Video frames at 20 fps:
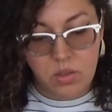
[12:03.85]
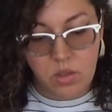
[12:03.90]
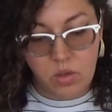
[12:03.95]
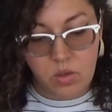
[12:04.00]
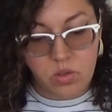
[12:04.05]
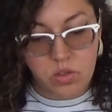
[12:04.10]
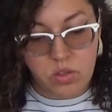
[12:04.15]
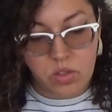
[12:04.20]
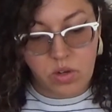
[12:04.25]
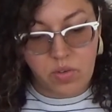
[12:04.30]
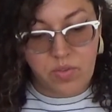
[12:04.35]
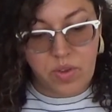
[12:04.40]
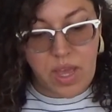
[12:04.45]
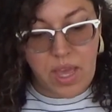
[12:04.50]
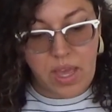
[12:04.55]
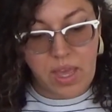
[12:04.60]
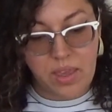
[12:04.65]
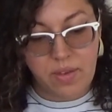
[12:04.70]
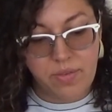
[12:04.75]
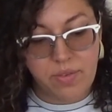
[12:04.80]
Those
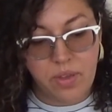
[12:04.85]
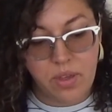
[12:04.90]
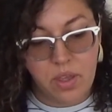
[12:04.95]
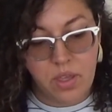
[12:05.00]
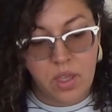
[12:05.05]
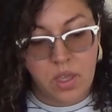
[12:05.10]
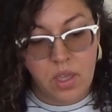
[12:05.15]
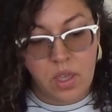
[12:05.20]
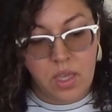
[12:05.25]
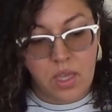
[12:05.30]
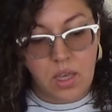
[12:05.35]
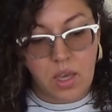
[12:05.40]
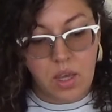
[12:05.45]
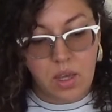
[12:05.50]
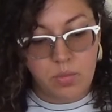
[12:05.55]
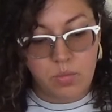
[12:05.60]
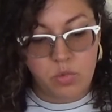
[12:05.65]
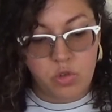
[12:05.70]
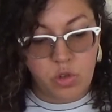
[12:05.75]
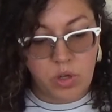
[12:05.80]
survive
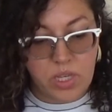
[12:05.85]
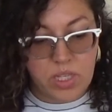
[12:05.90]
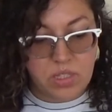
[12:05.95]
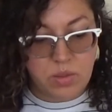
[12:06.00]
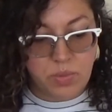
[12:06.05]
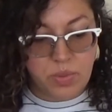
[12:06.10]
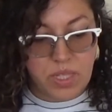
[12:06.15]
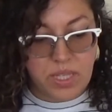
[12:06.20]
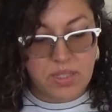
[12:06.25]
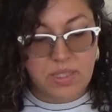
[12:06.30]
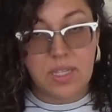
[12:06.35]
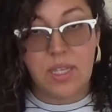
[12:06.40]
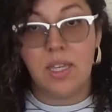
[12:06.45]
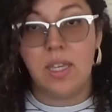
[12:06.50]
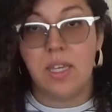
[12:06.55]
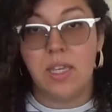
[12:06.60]
transplanting